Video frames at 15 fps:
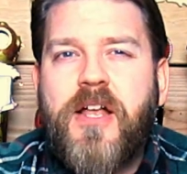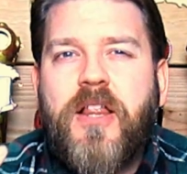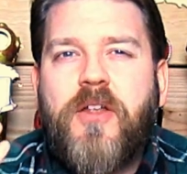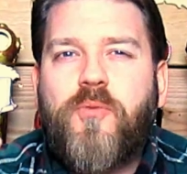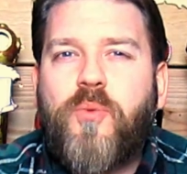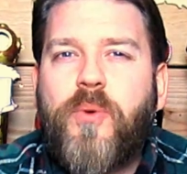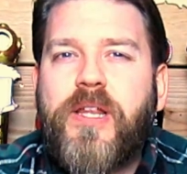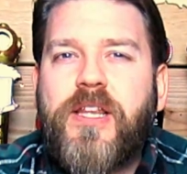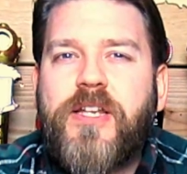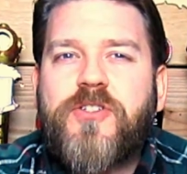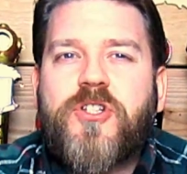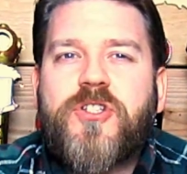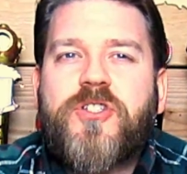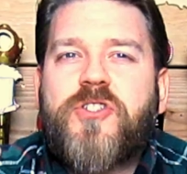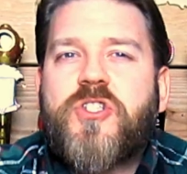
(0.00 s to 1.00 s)
they're really
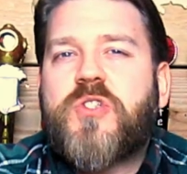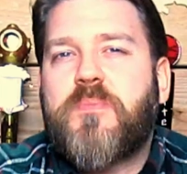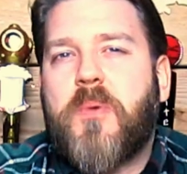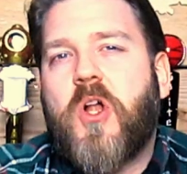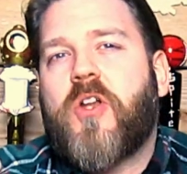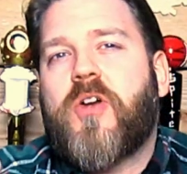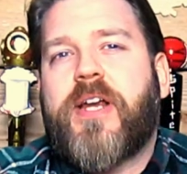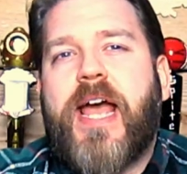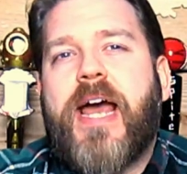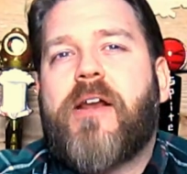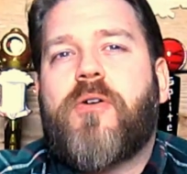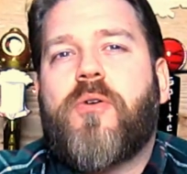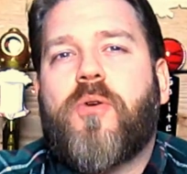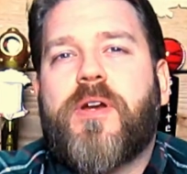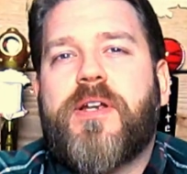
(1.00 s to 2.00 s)
just smaller
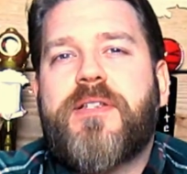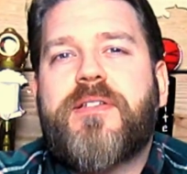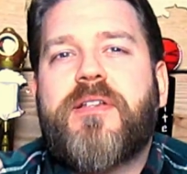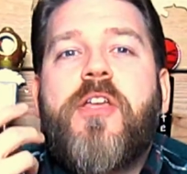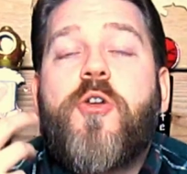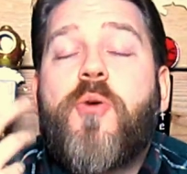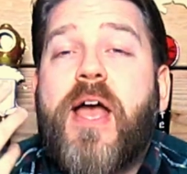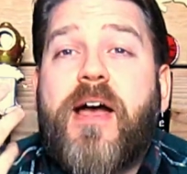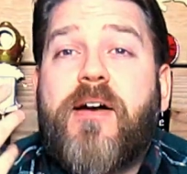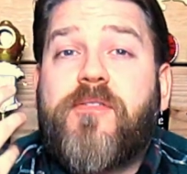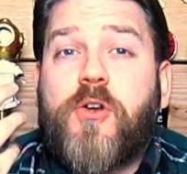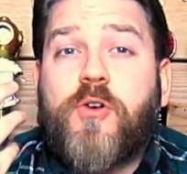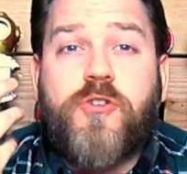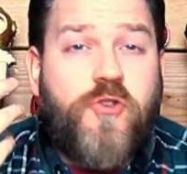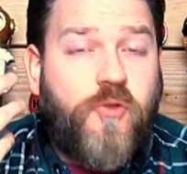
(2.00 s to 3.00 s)
categories. You have
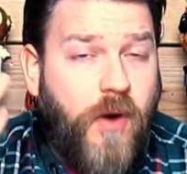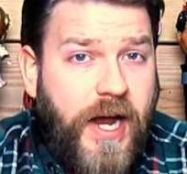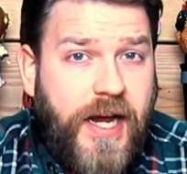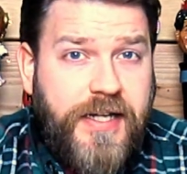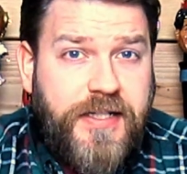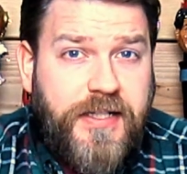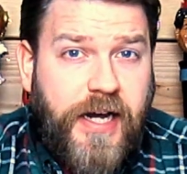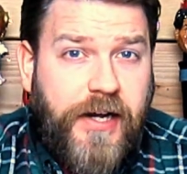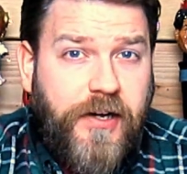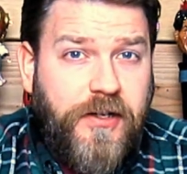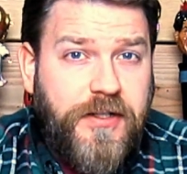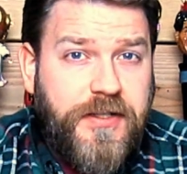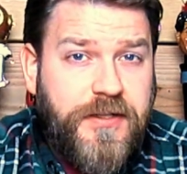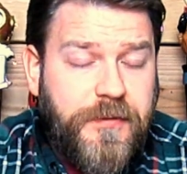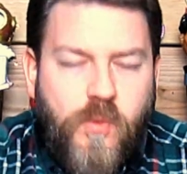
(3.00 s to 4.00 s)
your dry
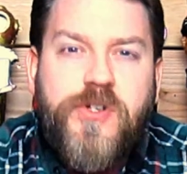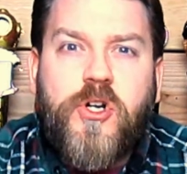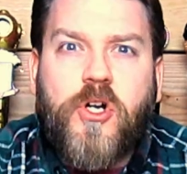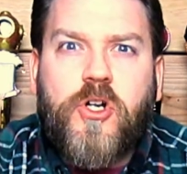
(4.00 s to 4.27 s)
ciders, which are